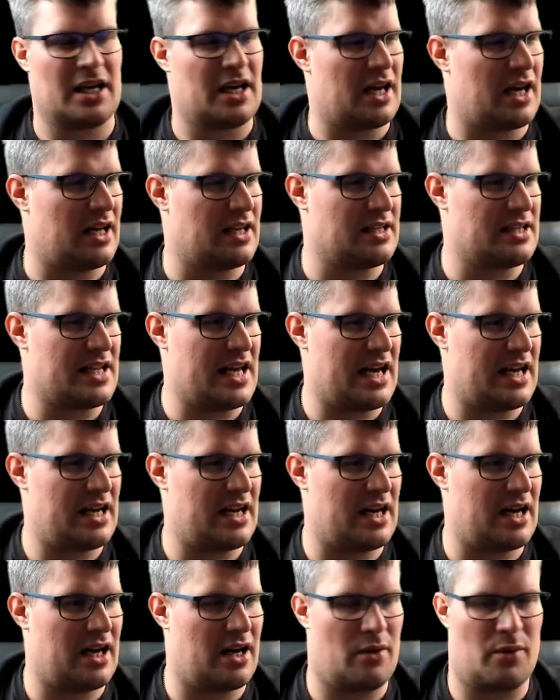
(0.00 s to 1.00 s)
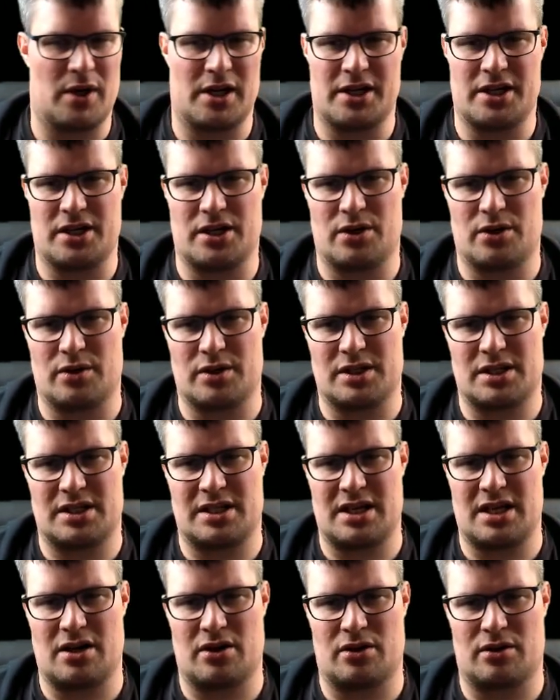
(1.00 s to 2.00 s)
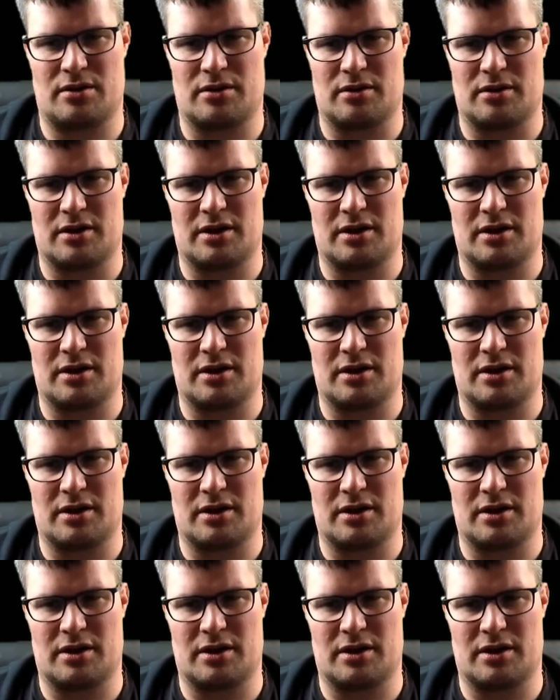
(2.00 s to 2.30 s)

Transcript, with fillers: And then I will do co,